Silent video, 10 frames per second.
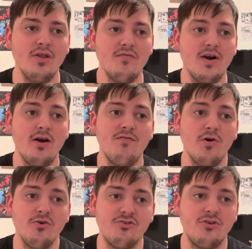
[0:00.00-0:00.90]
very
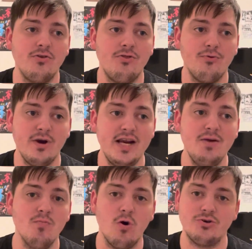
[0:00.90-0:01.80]
first
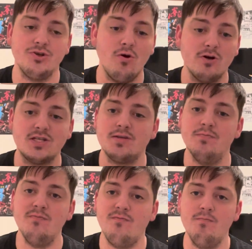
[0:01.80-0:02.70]
3 martial arts
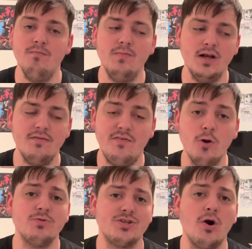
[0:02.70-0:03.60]

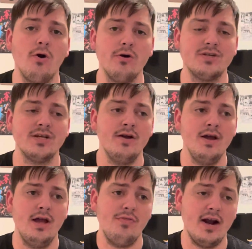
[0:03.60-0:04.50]
film stars
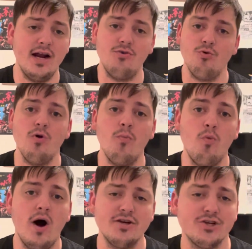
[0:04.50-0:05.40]
that I grew up
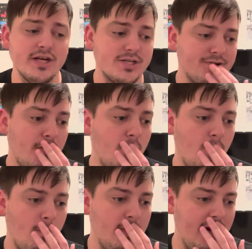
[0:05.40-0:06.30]
watching.
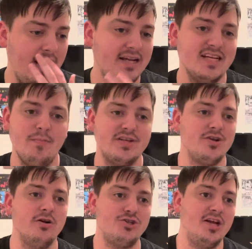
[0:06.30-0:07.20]
So anytime I
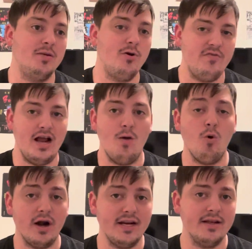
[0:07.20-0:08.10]
saw a Jet Li movie, I
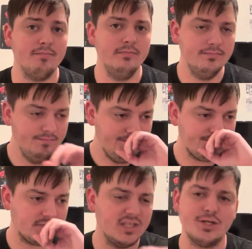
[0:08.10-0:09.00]
wanted to
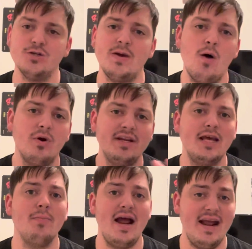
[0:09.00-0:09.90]

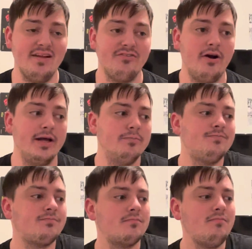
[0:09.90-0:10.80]
get my hands on it.
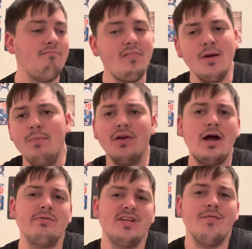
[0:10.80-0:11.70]

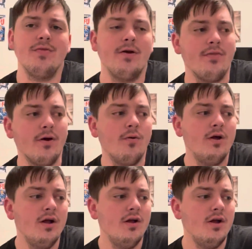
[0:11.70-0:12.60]
Meltdown was never there though.
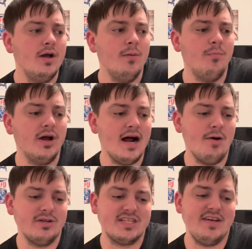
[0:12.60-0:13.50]
But I
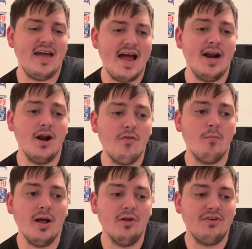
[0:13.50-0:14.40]
would see they had Another
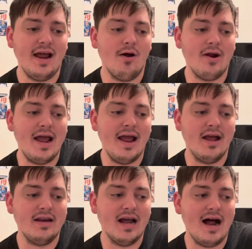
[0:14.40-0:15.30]
Meltdown,
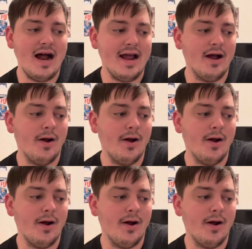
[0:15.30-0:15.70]
and I